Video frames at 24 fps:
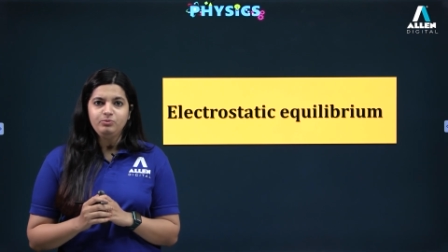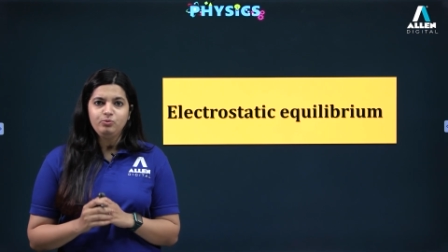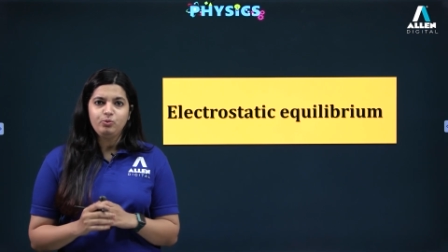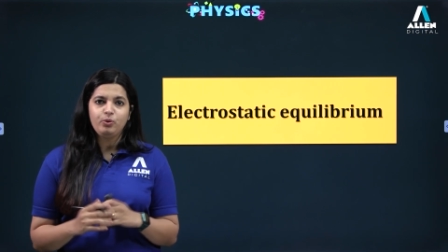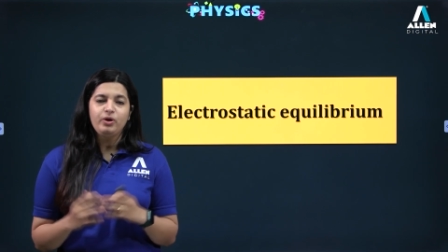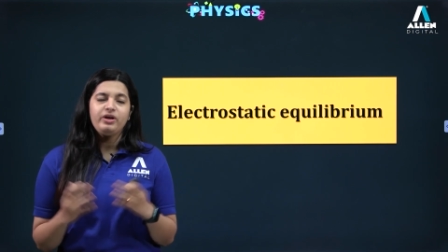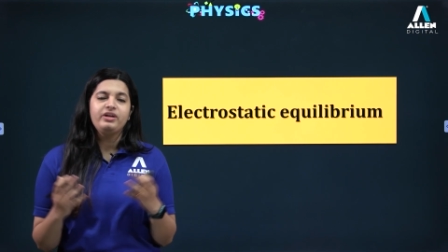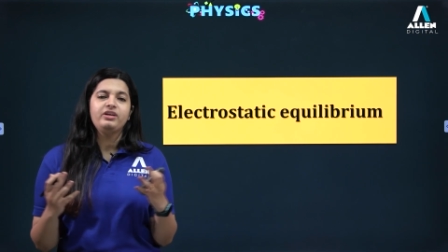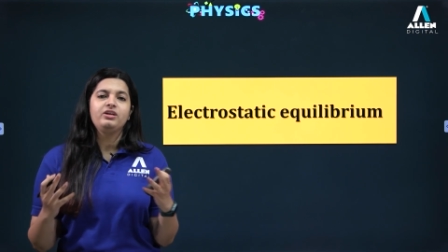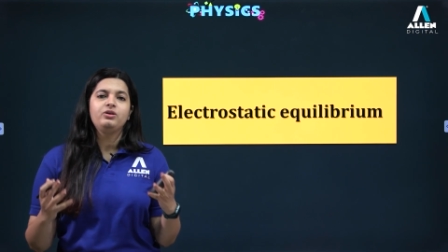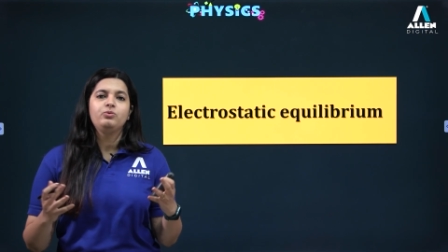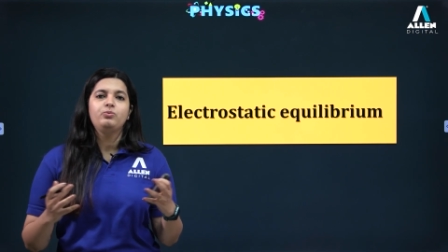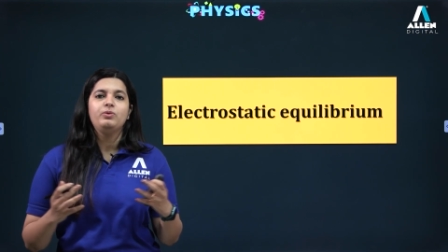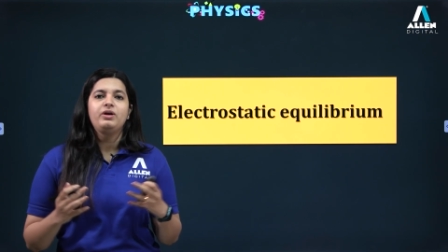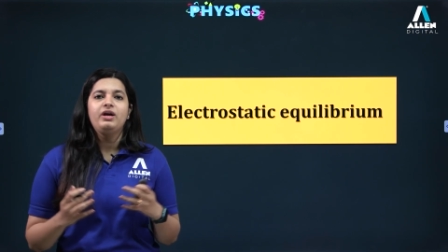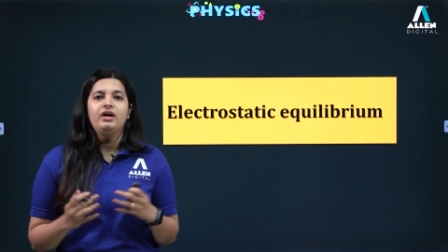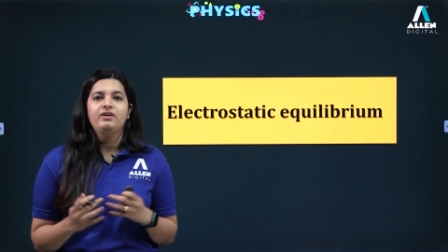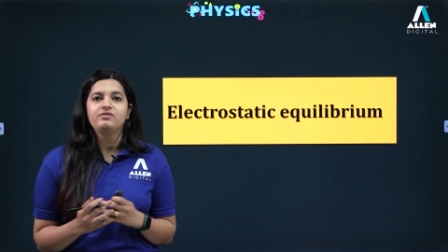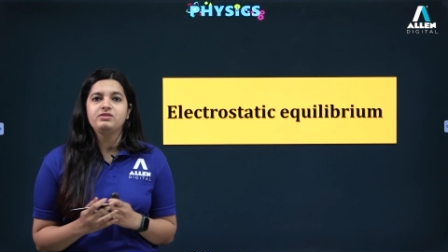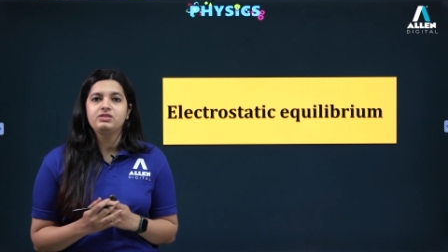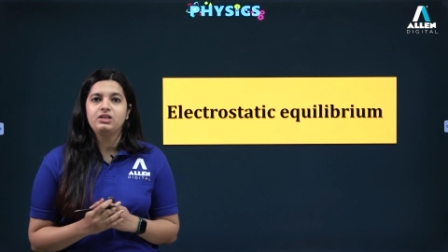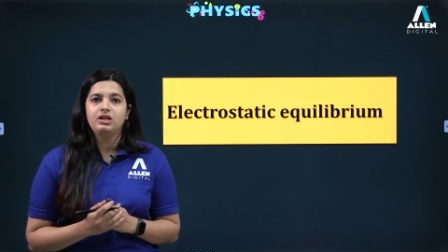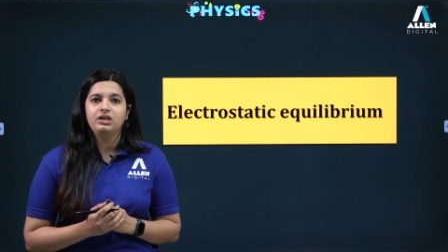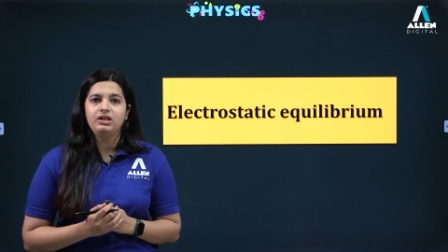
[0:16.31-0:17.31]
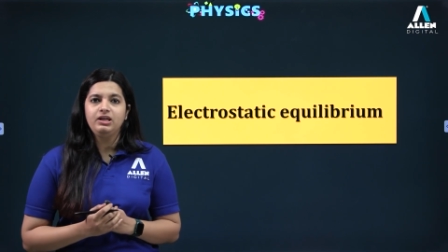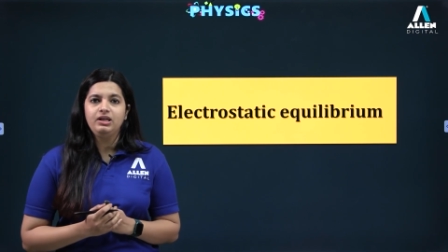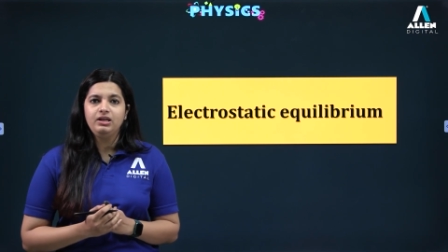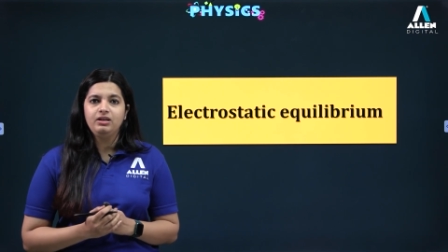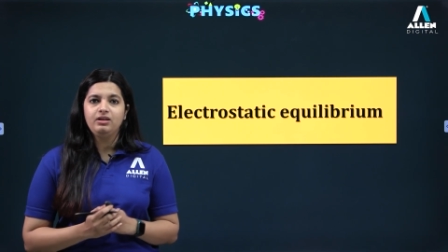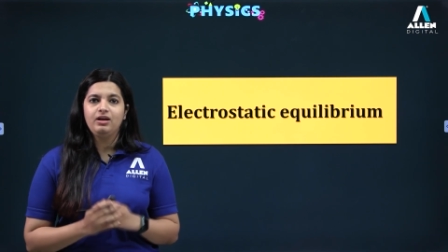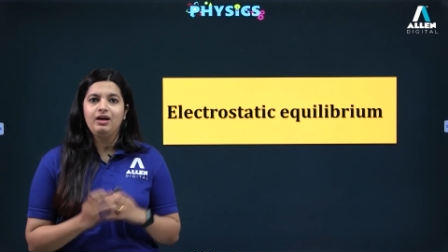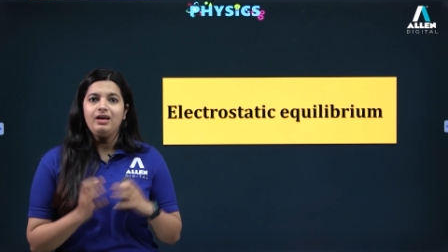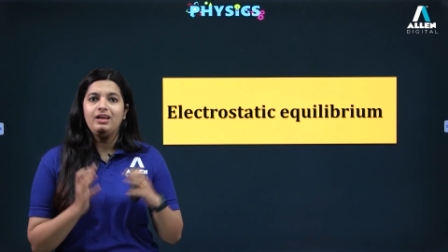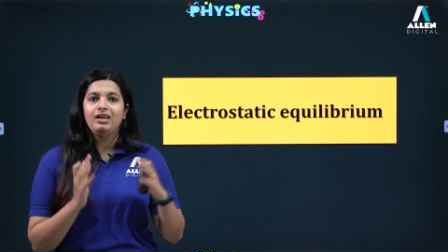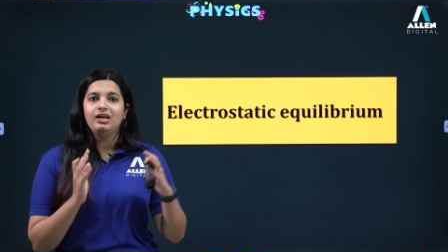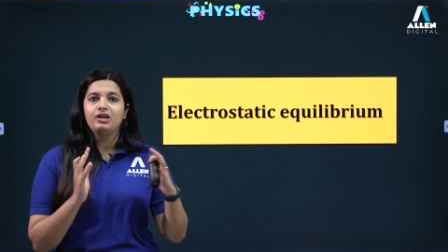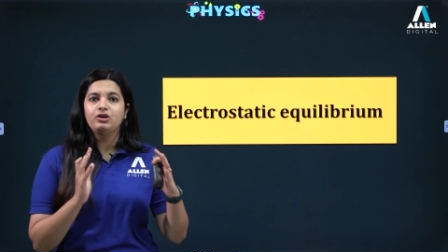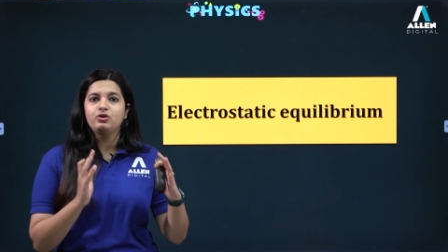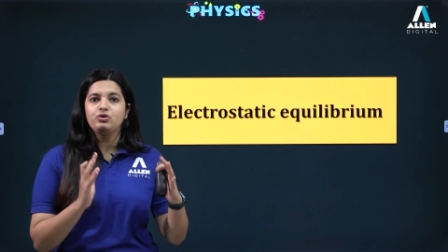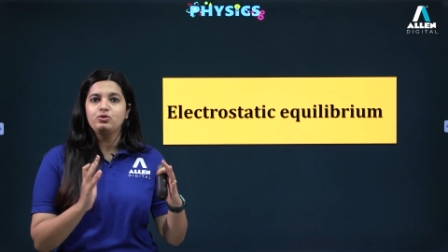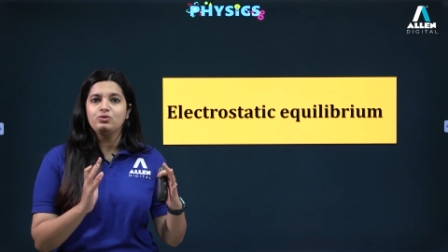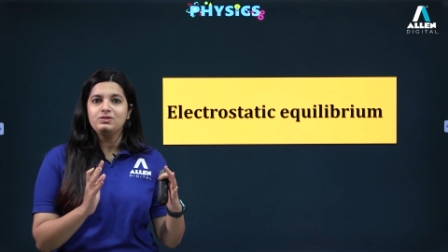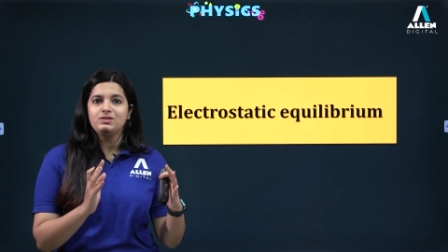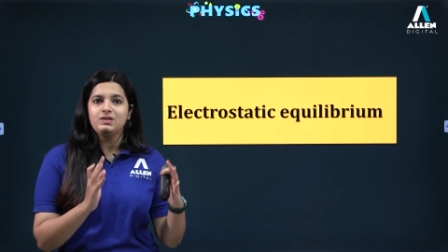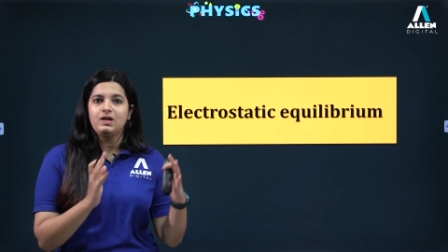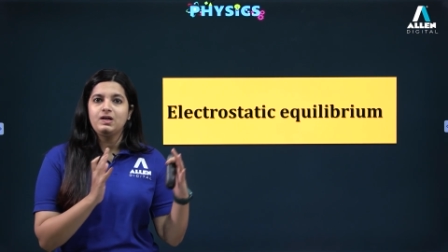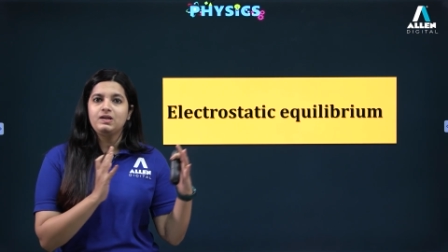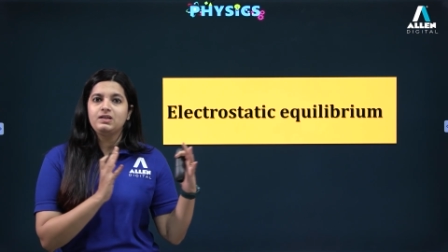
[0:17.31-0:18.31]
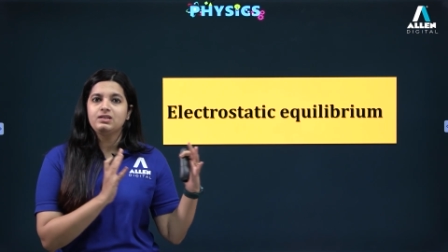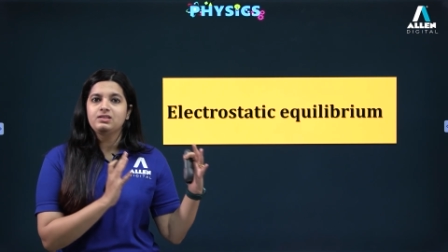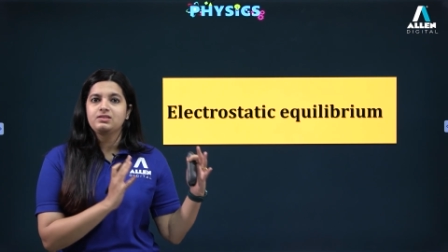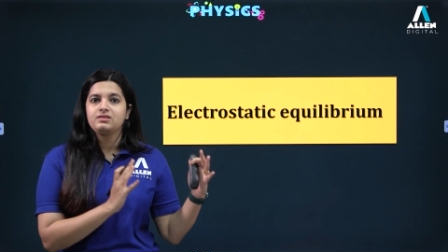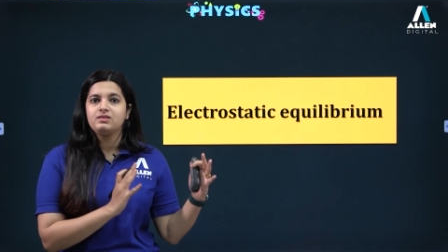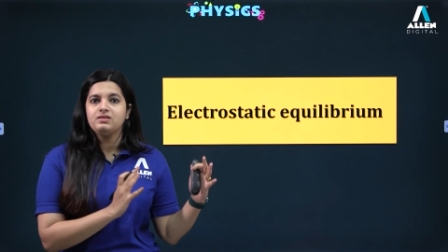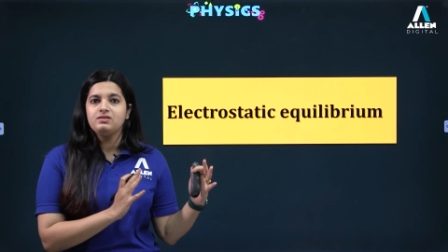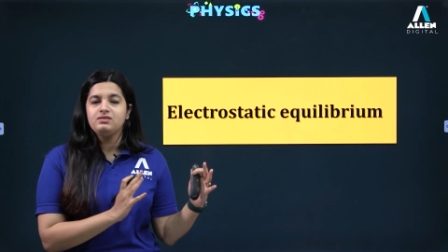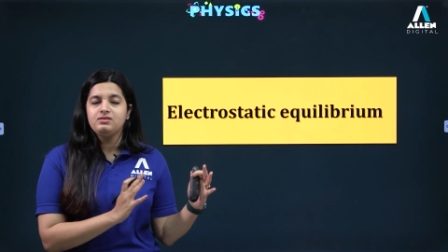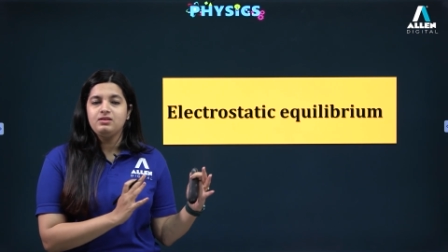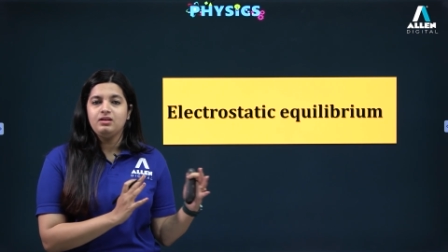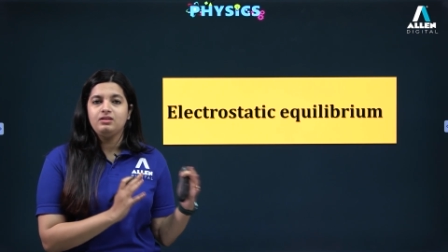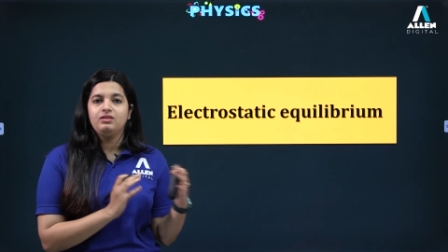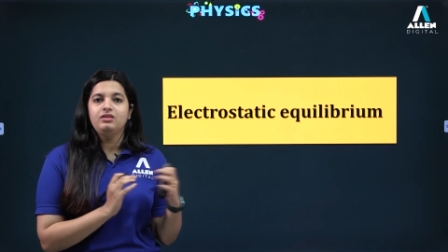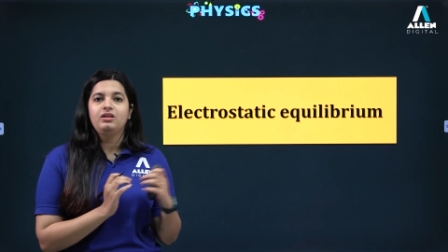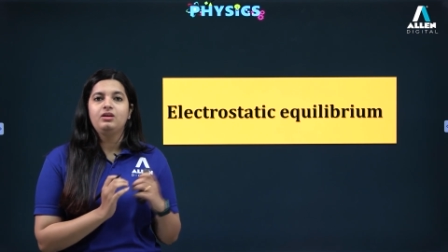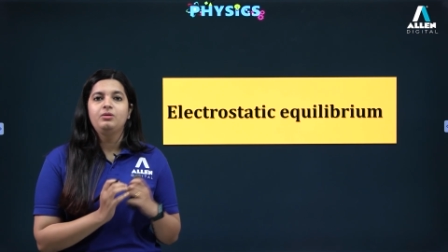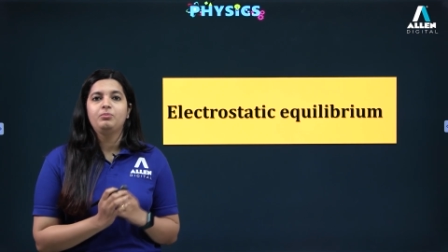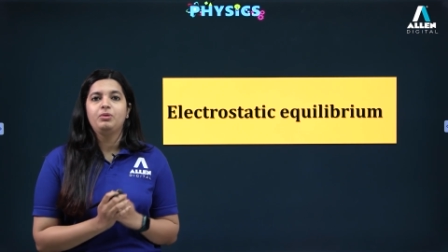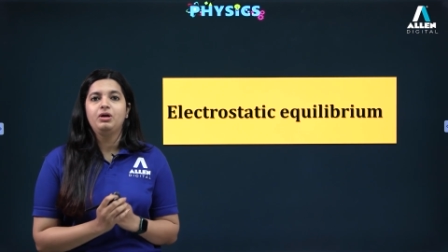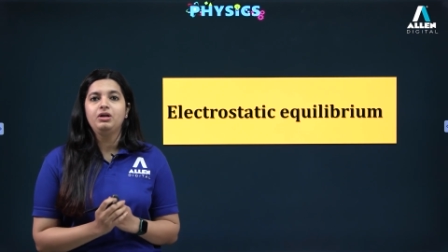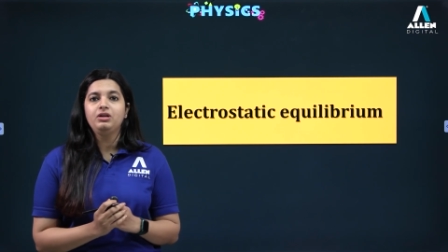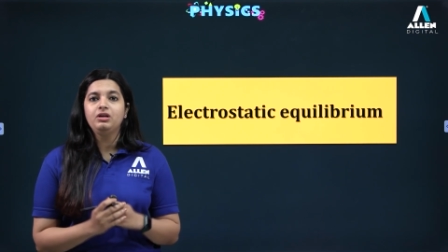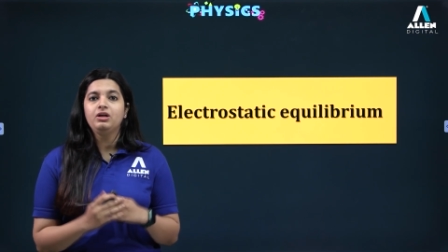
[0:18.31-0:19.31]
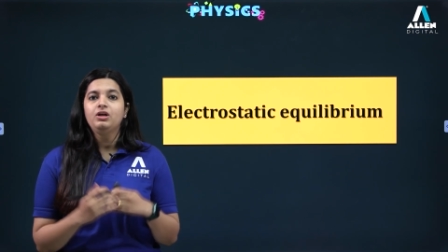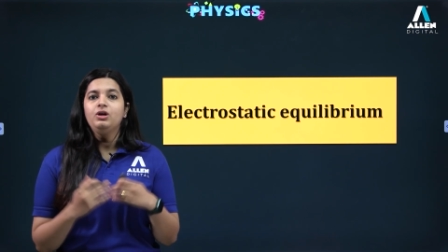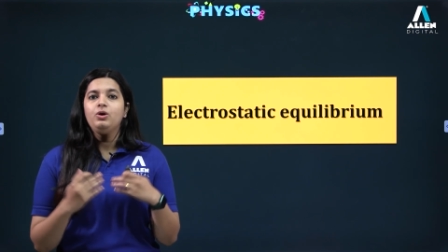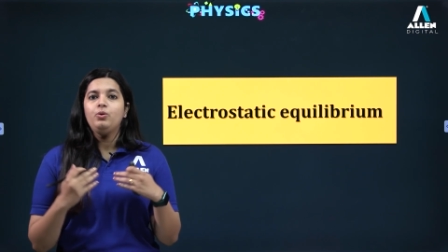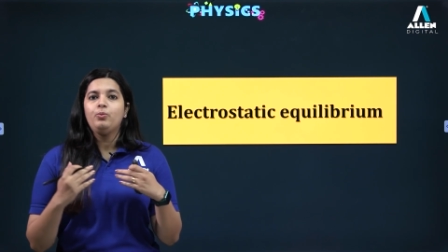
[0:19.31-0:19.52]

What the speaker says: wherein we have studied electrostatics is nothing but